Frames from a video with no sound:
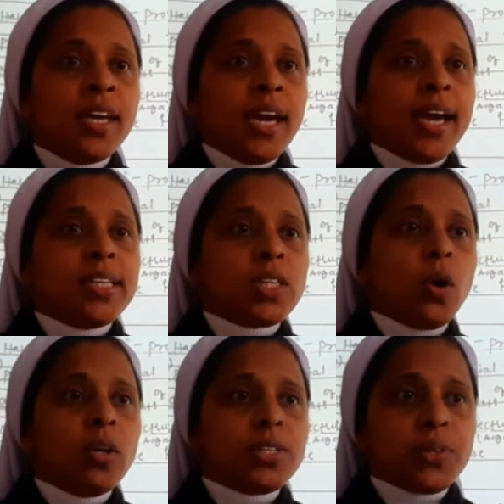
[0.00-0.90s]
And
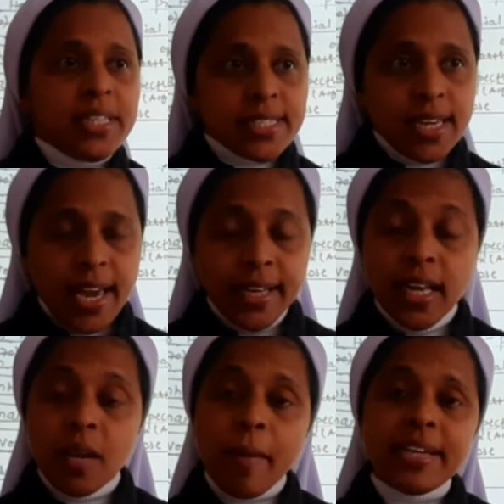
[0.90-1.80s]
also
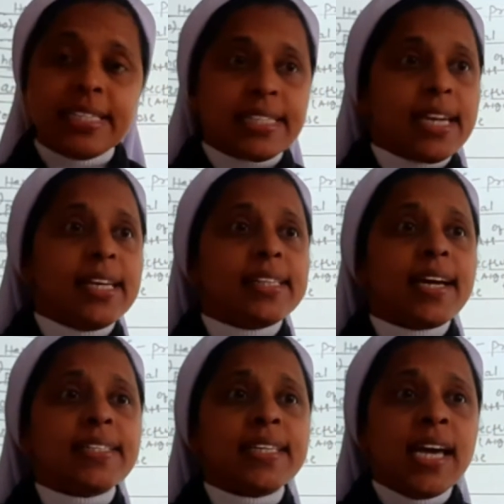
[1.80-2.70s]
Engelmann is telling
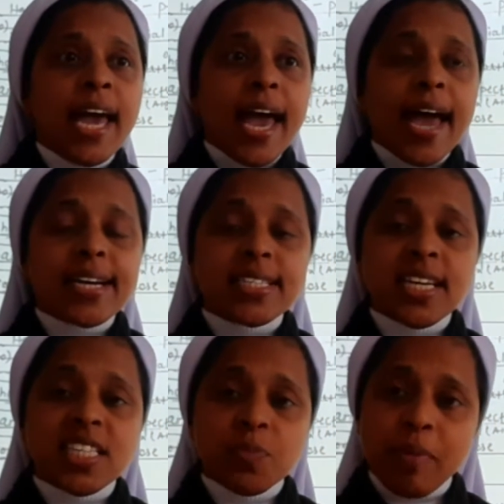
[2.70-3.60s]
that
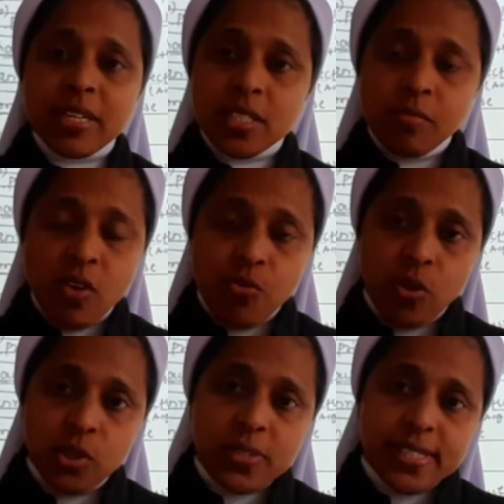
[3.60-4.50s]
action spectrum of
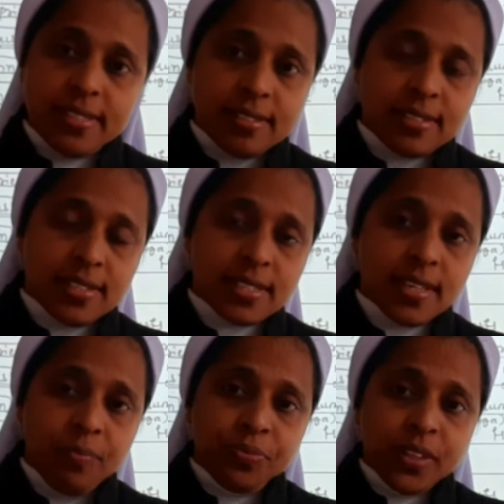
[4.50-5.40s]

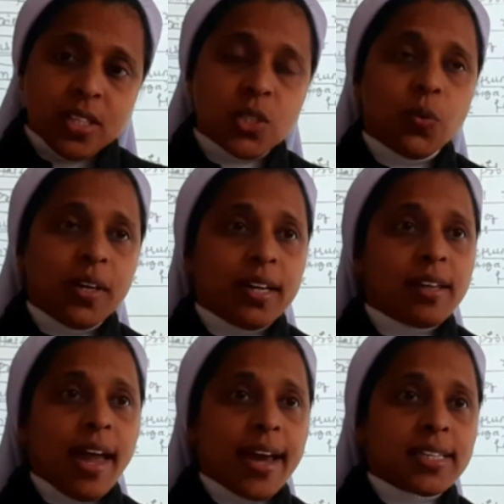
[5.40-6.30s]
photosynthesis. So what are
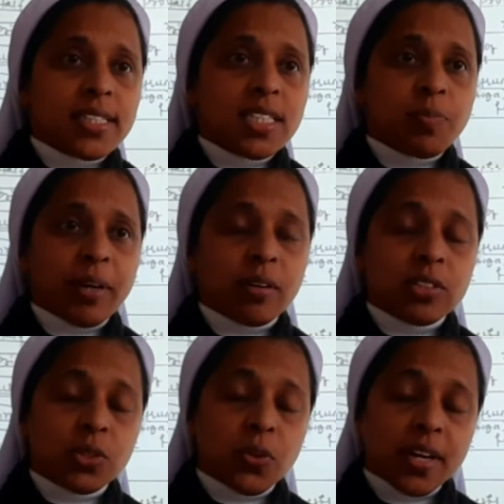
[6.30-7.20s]
the action
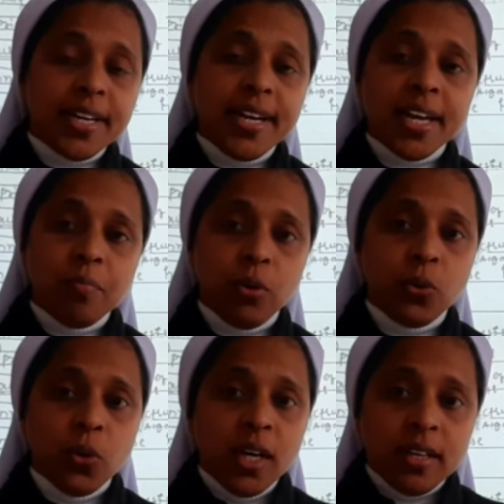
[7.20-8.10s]
spectra? So red and
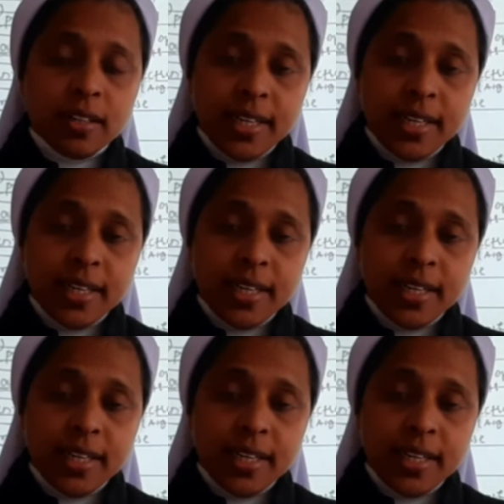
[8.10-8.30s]
blue.